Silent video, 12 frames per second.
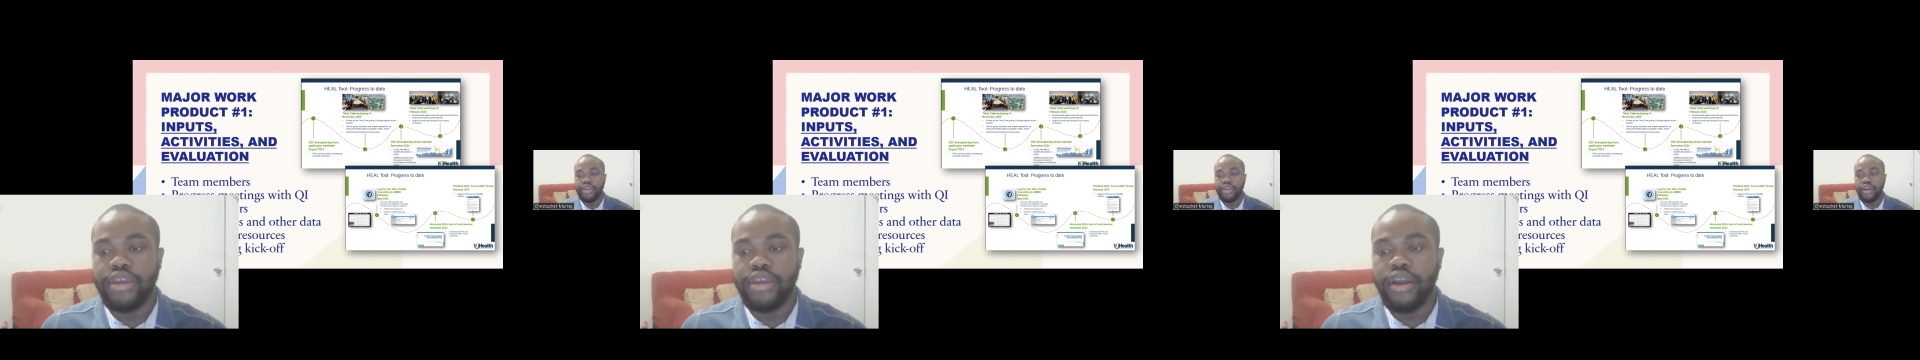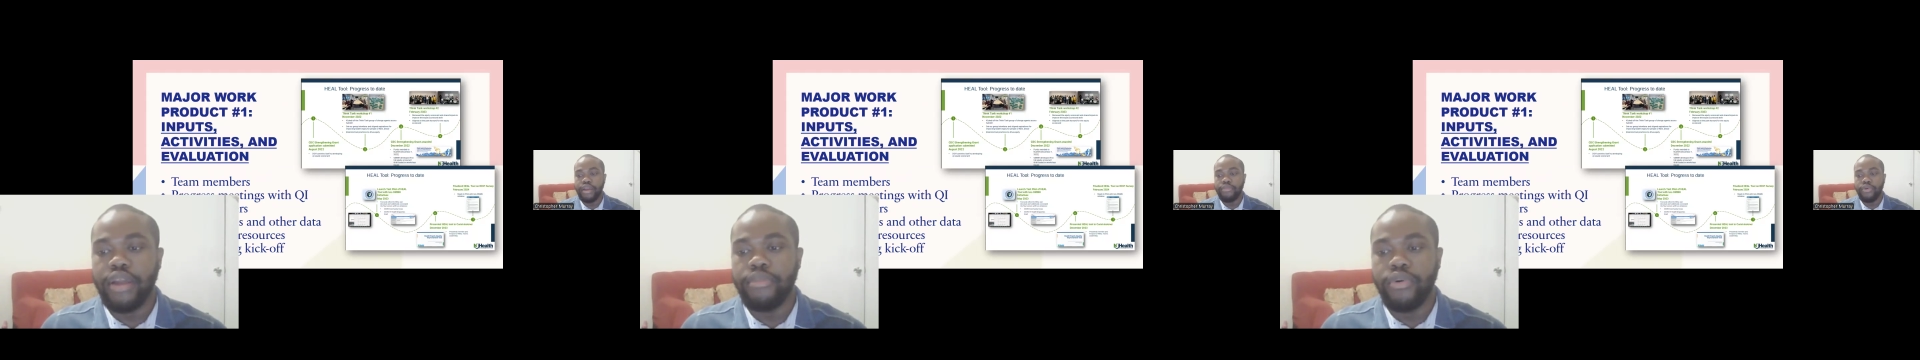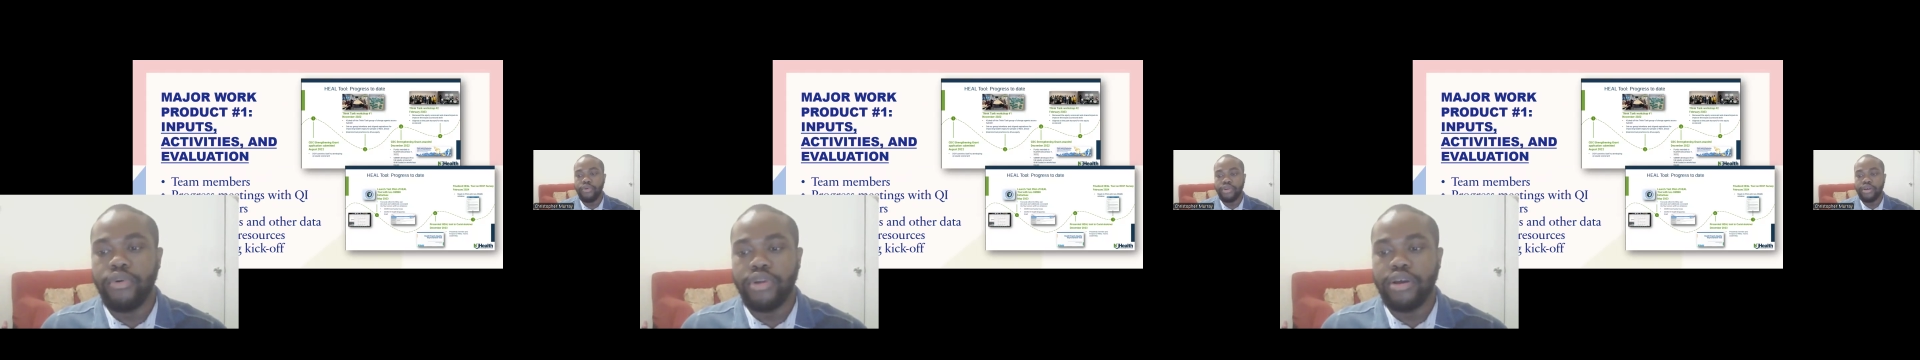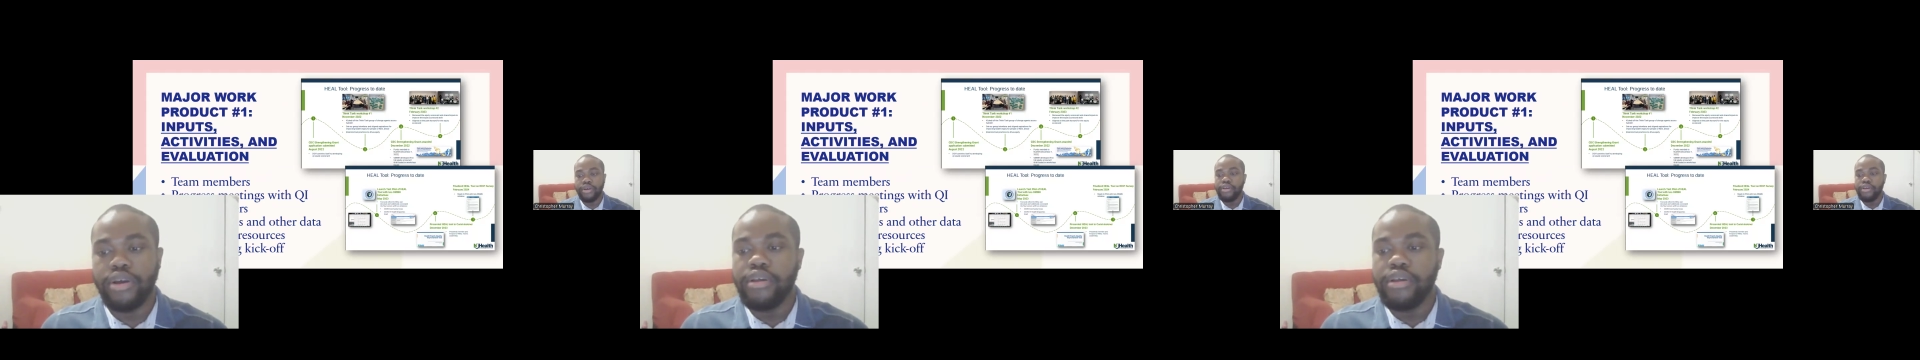
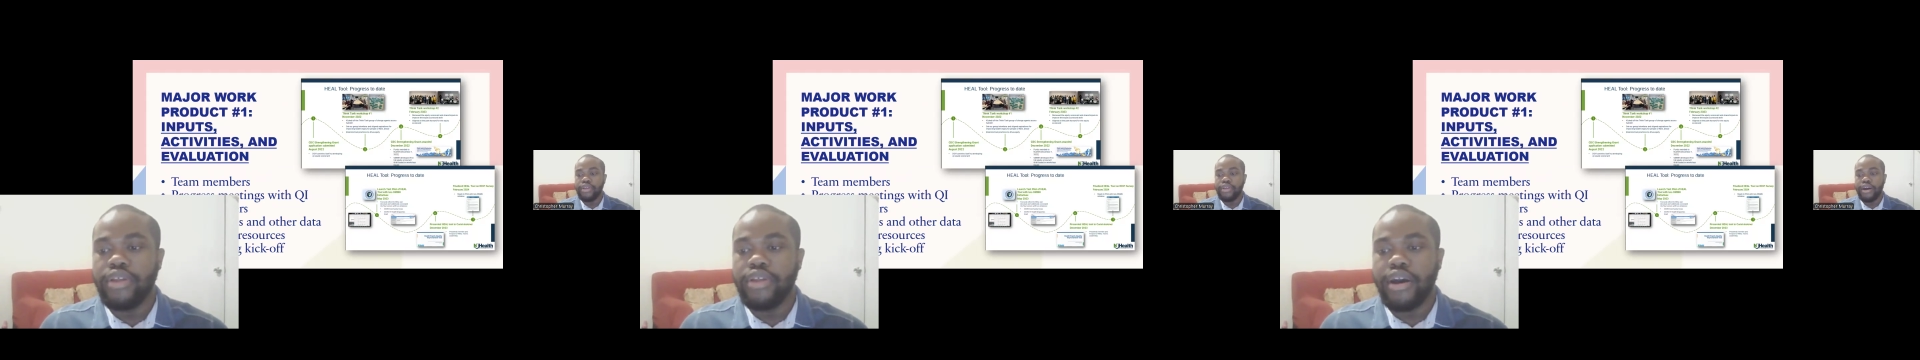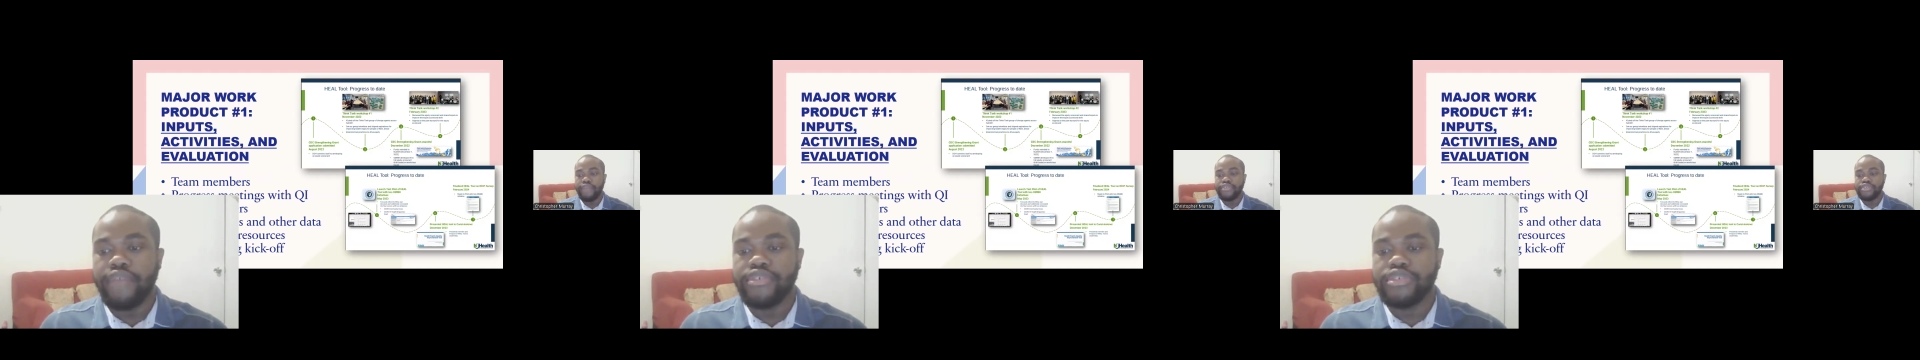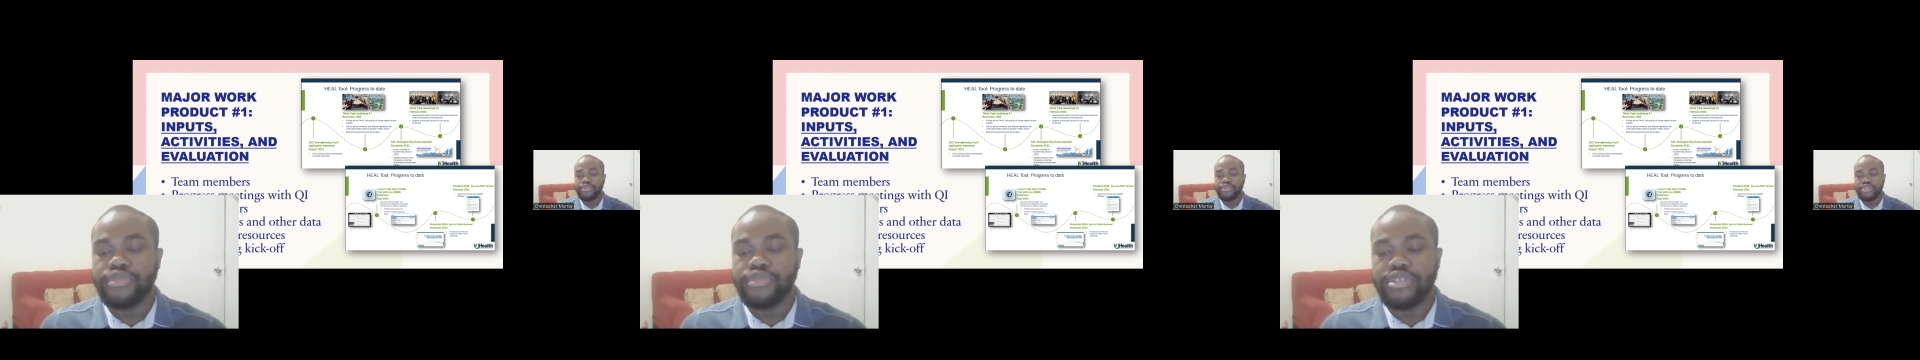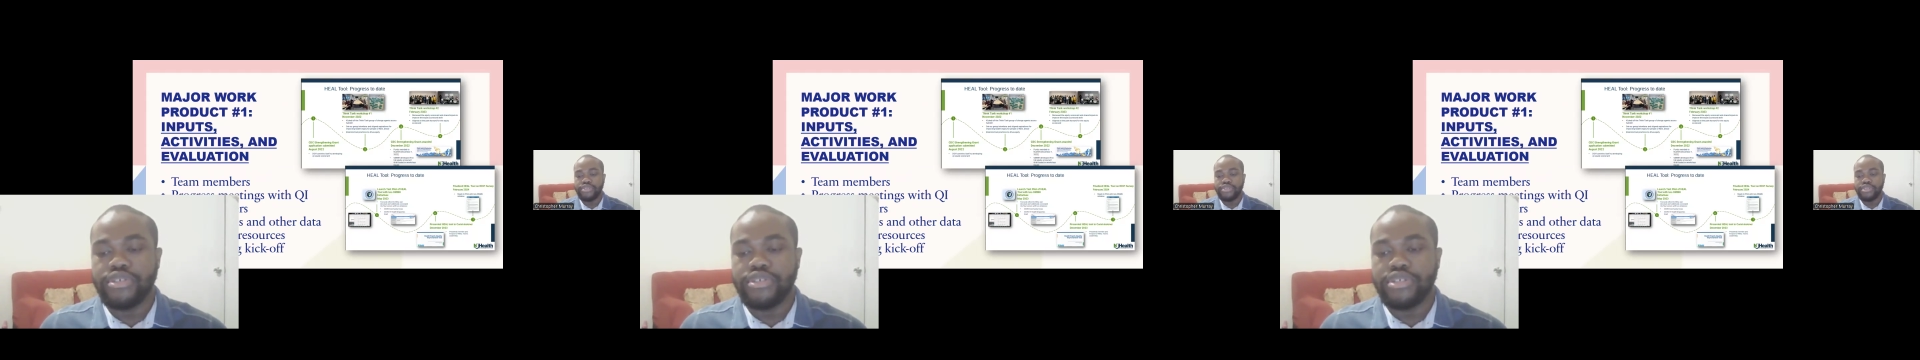Carmona, the office
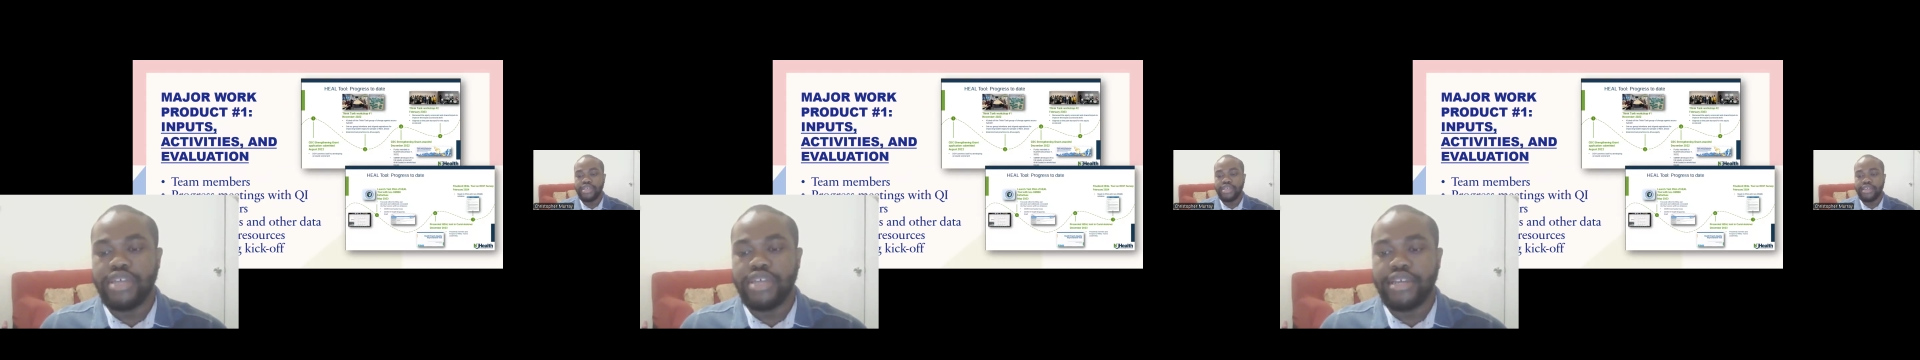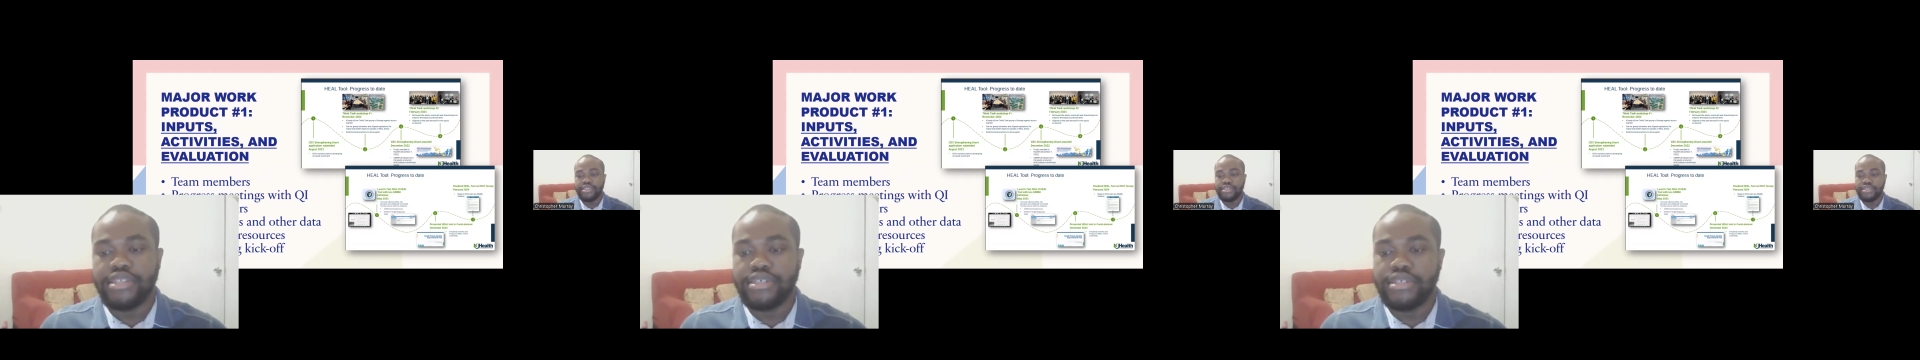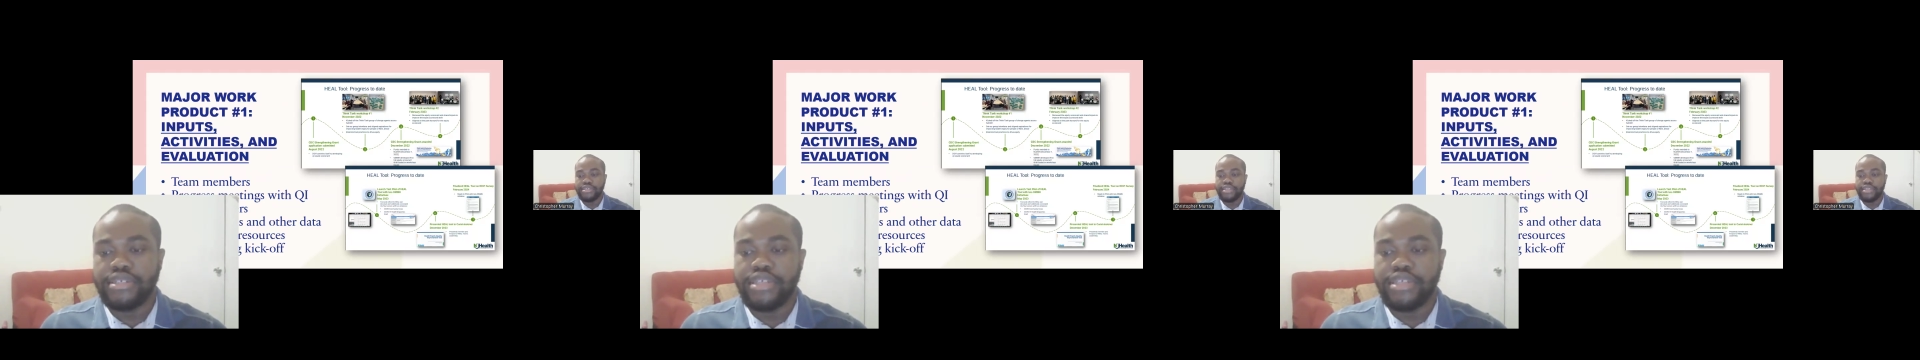research scientist.